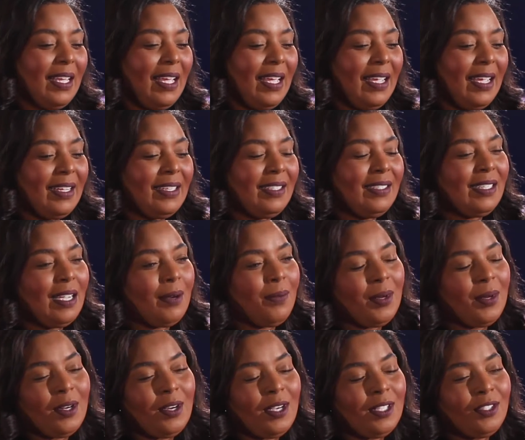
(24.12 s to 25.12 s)
and I
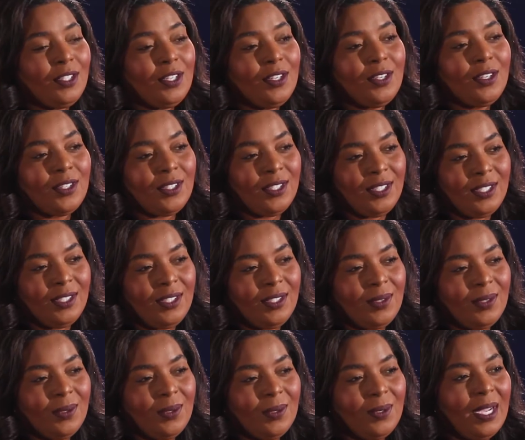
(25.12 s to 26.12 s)
went on to nursing
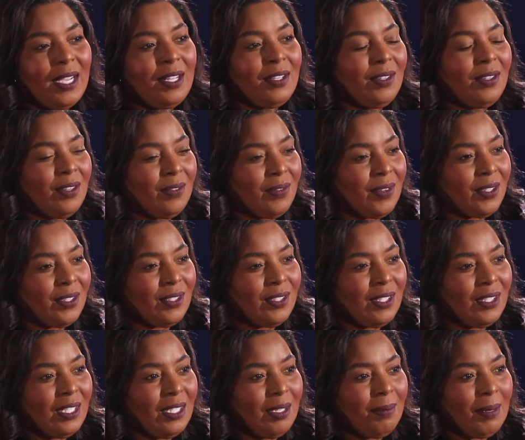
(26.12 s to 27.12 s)
school at
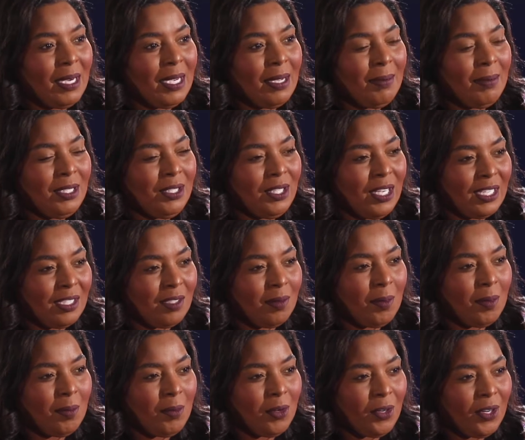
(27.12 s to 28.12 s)
University of Miami
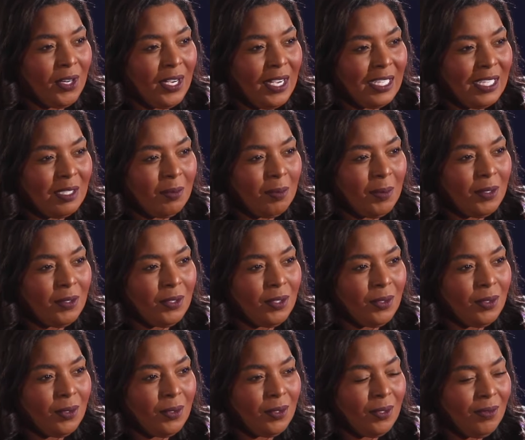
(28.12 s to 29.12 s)
Jackson Memorial Hospital
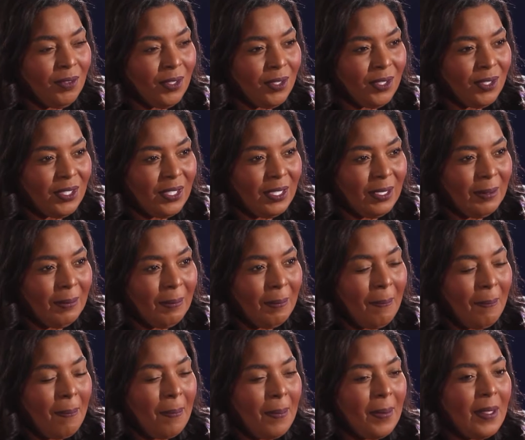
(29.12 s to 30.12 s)
School of Nursing.
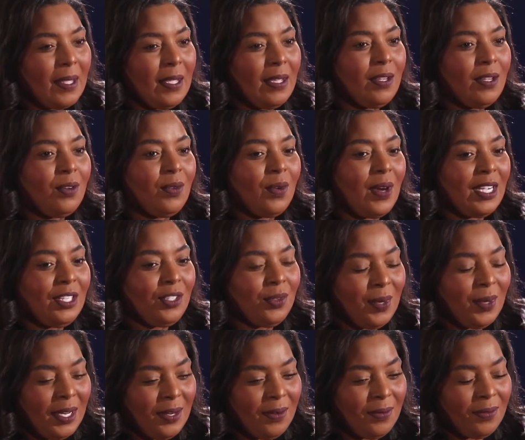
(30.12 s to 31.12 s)

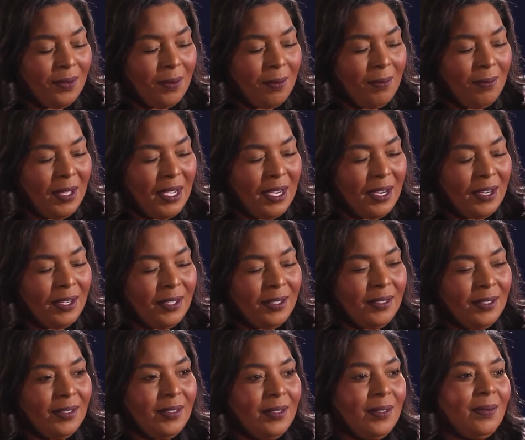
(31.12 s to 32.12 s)
Graduated from
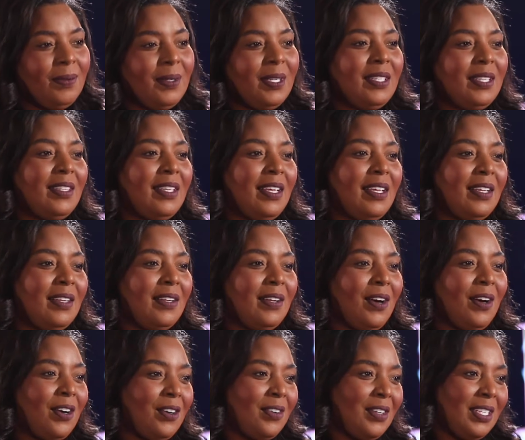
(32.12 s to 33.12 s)
there with an
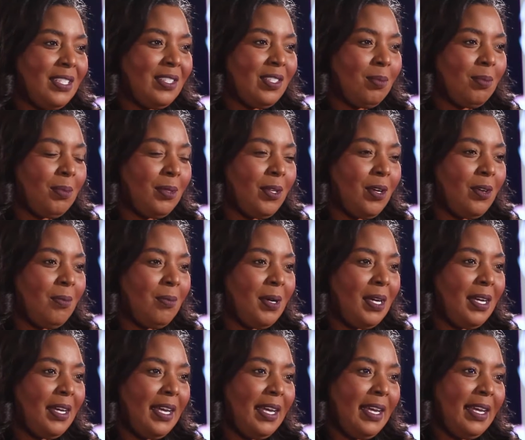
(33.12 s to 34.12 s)
RN
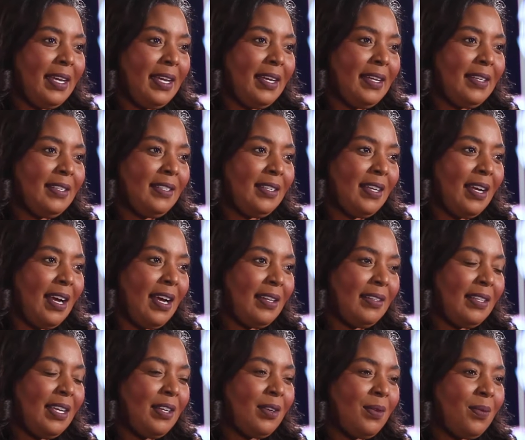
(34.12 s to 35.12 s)
diploma, and I
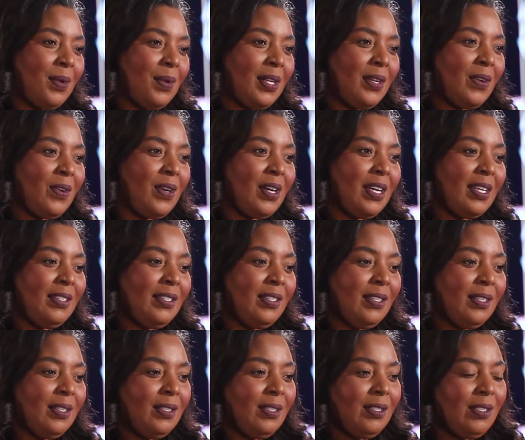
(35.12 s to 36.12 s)
later went on
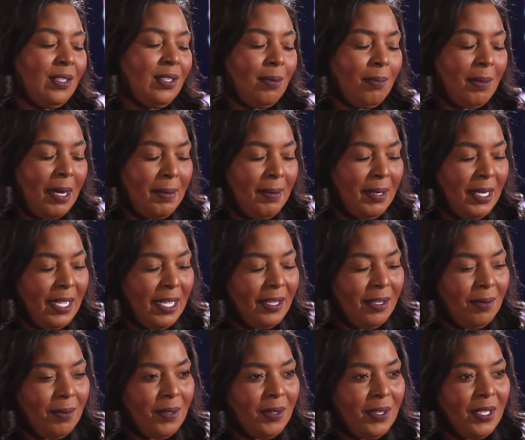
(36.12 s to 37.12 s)
to
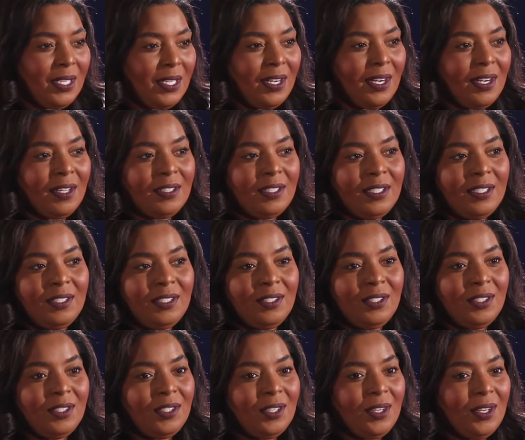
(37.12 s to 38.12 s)
Miami-Dade Community
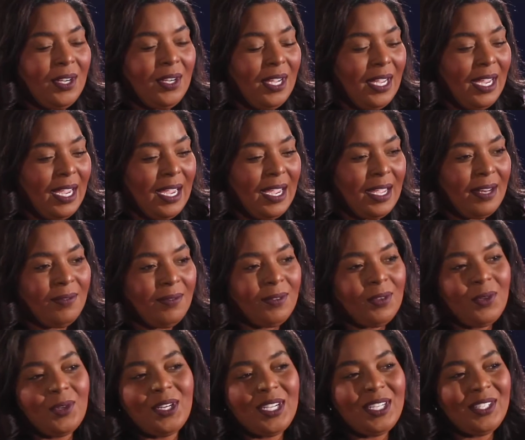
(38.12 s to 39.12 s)
College and
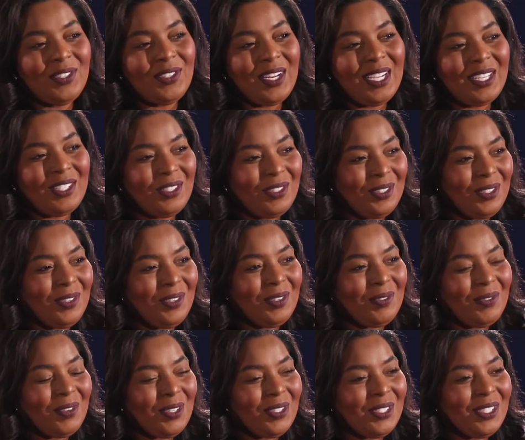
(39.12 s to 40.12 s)
Florida International
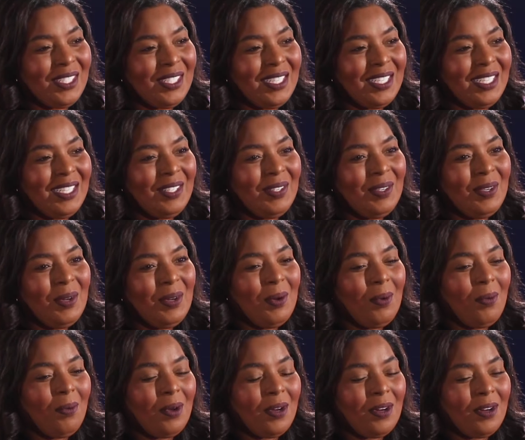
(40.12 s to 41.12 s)
University,
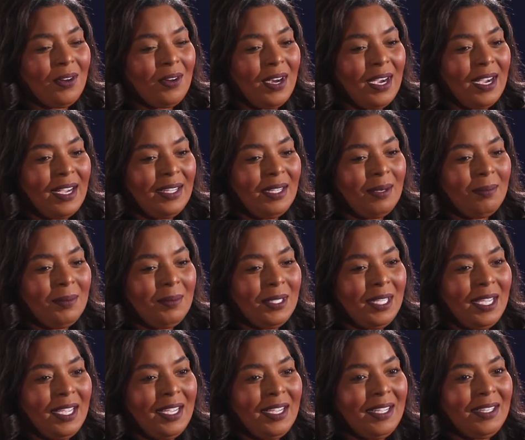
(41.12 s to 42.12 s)
where I
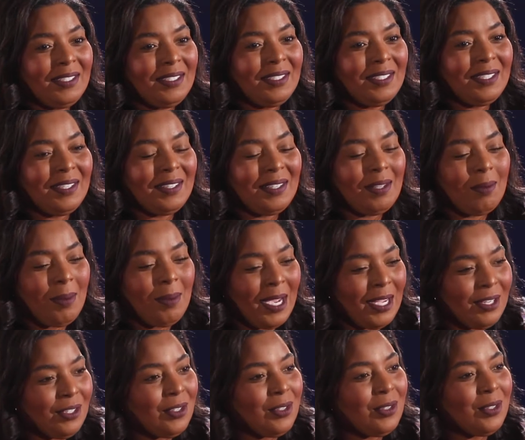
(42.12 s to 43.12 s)
obtained the
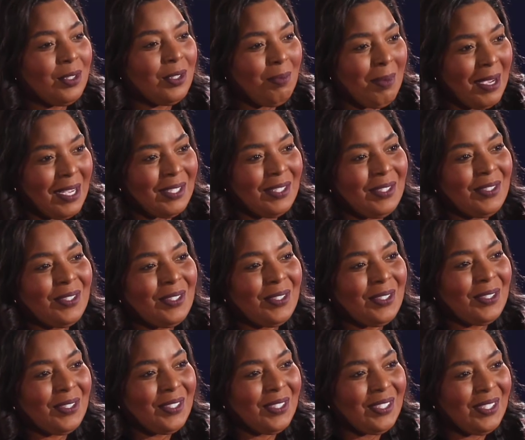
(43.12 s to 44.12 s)
bachelor's,
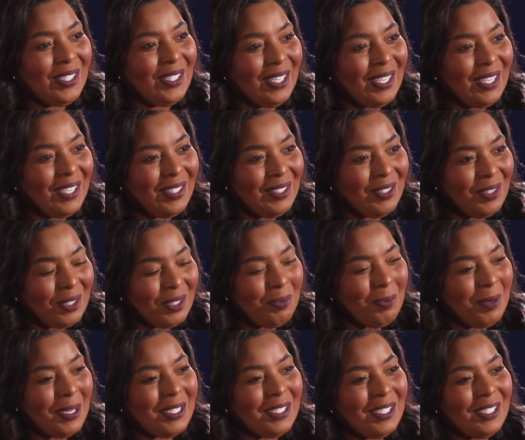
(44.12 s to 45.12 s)
master's, nurse
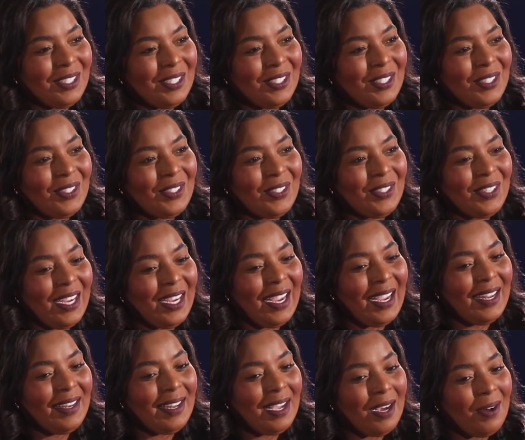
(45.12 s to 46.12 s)
practitioner,
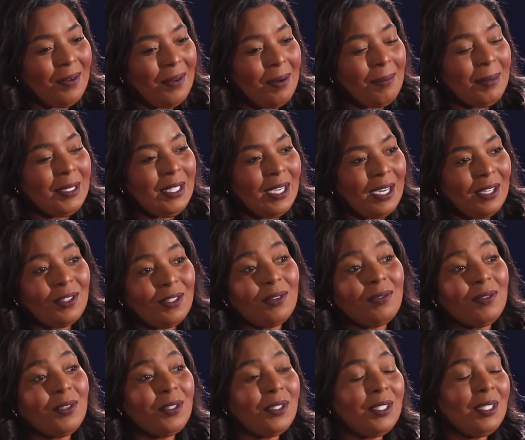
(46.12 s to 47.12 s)
and now I'm a doctor
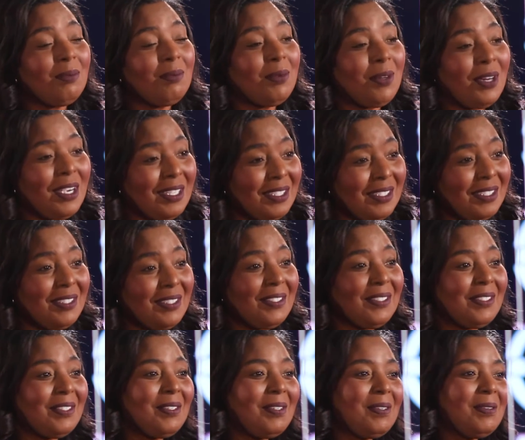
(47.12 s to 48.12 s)
of nursing
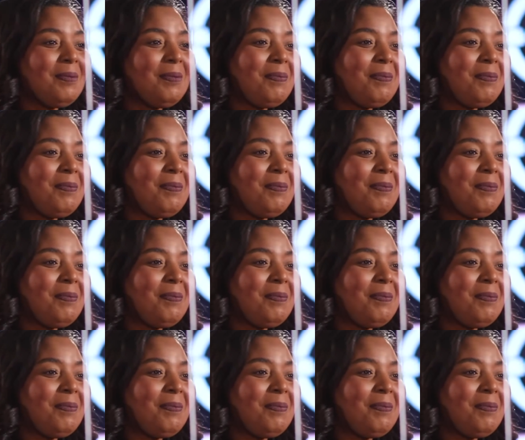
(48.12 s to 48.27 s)
practice.